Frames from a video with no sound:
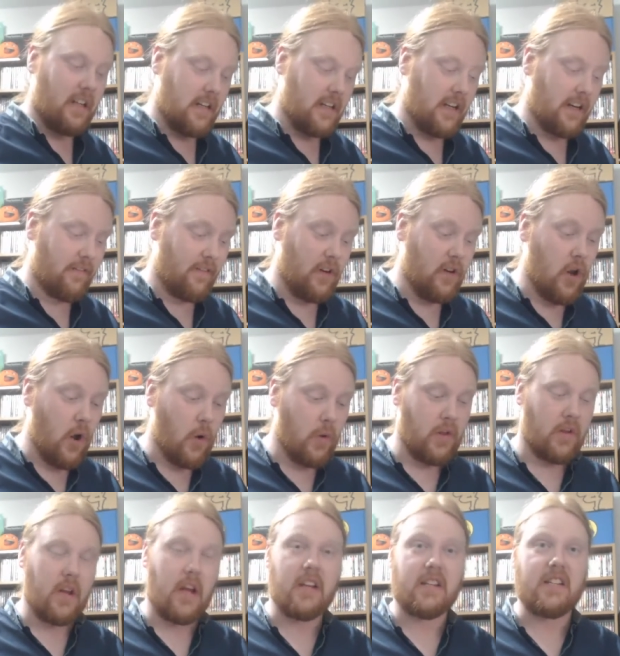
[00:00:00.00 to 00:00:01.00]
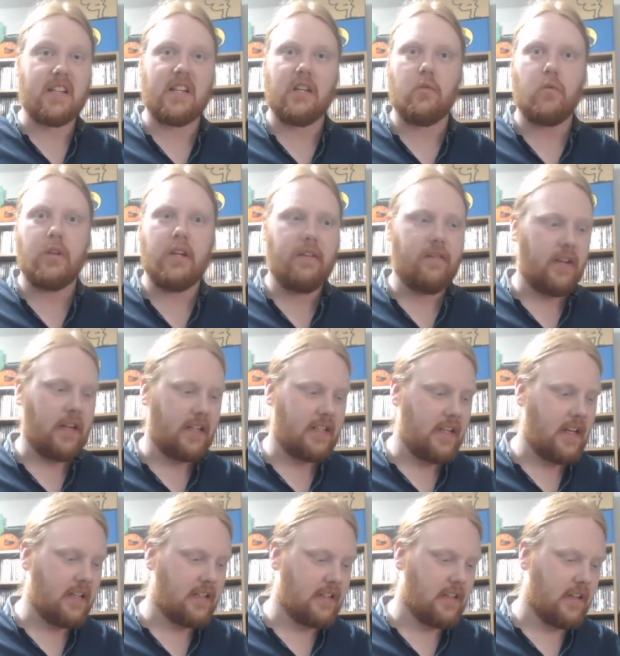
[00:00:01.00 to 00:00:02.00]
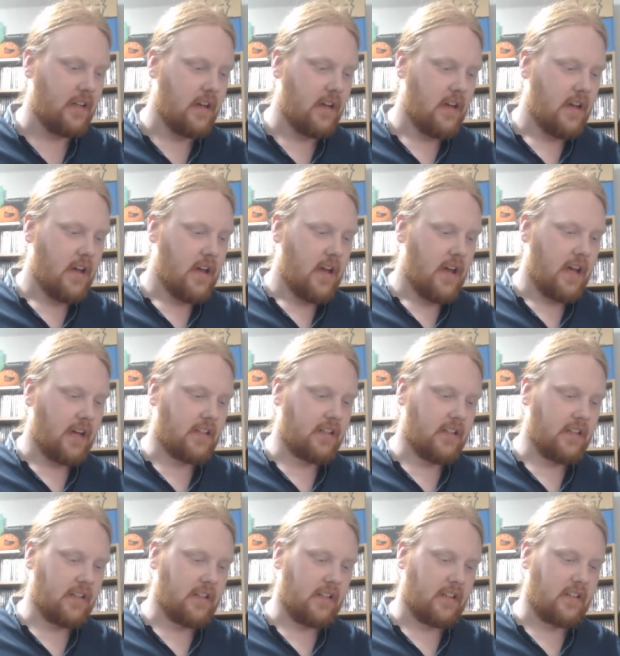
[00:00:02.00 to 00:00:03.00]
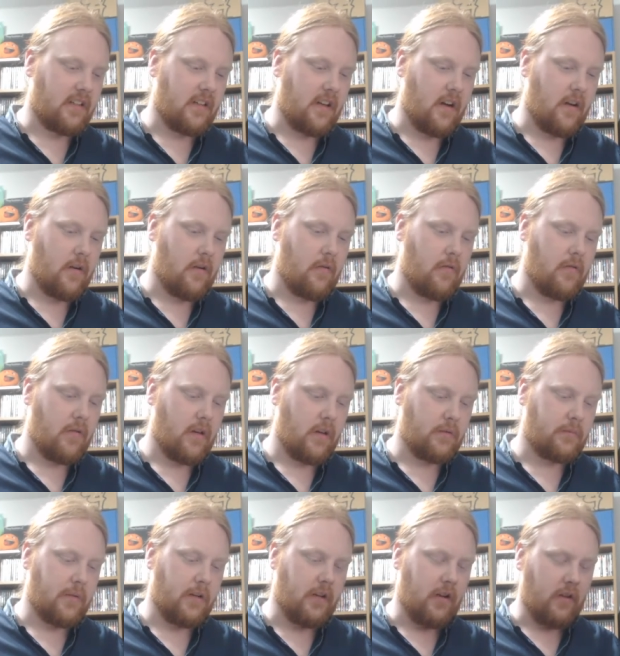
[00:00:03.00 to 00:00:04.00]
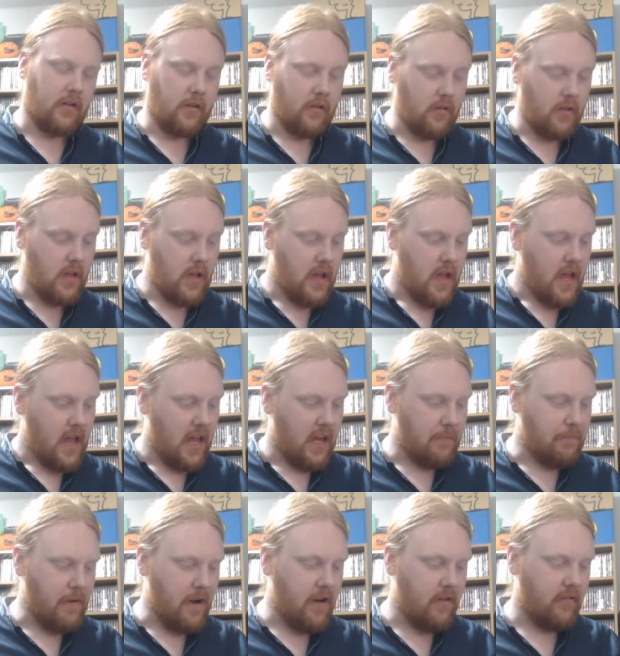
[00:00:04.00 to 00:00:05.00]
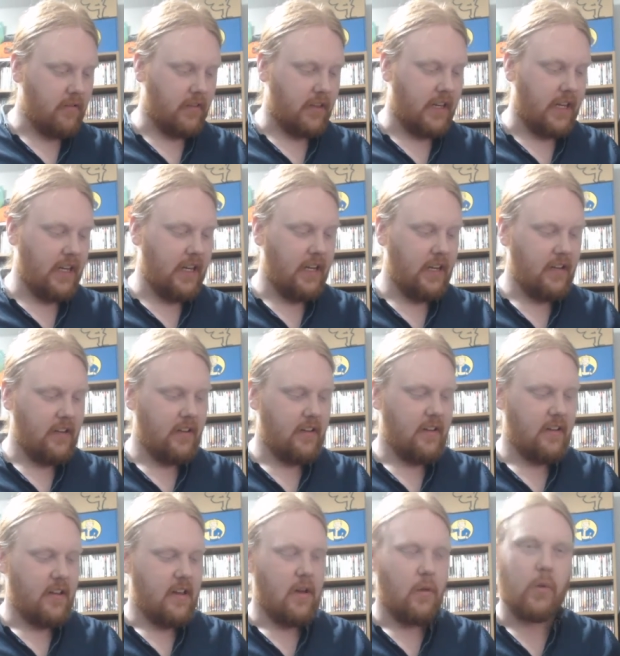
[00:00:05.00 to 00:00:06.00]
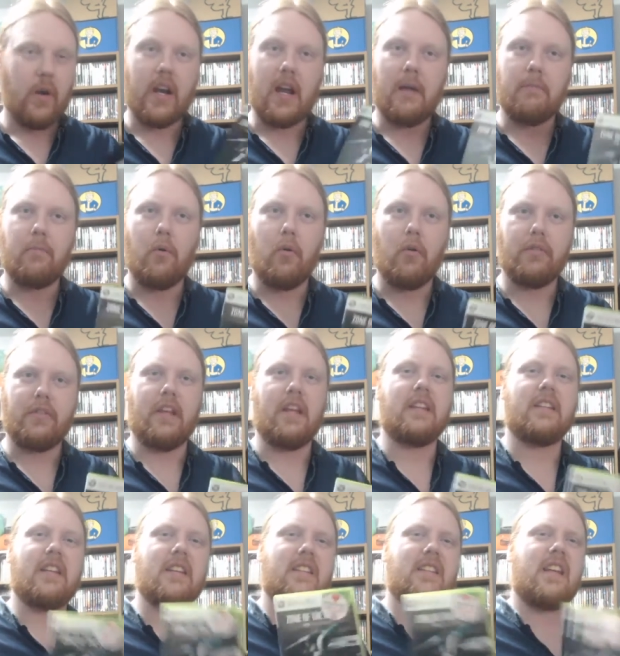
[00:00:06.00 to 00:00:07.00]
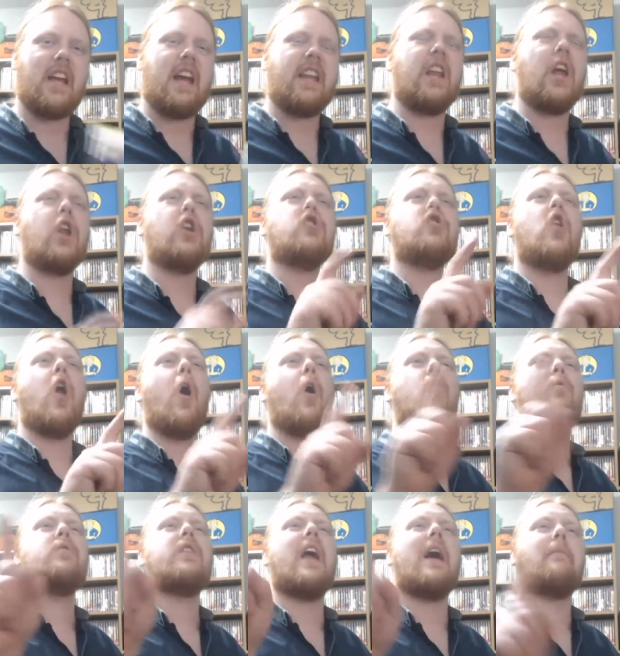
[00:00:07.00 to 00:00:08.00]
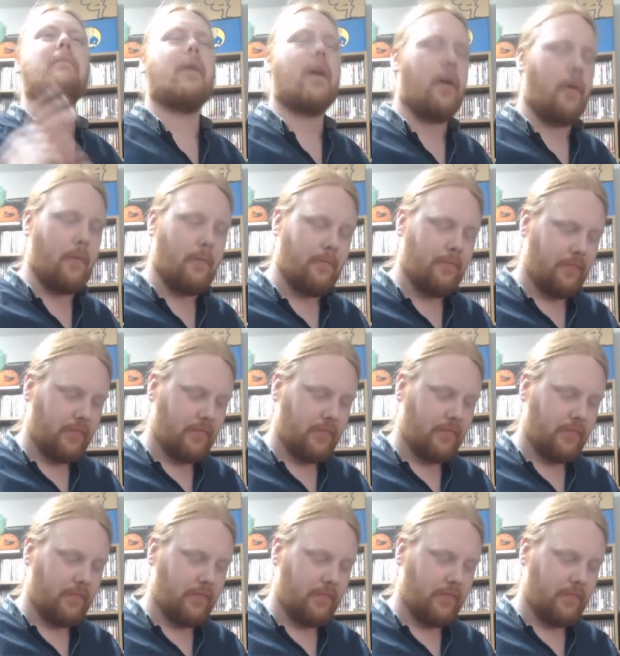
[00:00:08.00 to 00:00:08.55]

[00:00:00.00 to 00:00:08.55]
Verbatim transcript: I didn't even know that a second one even existed, so that was pretty darn cool. And apparently, when I bought this, it said no demo.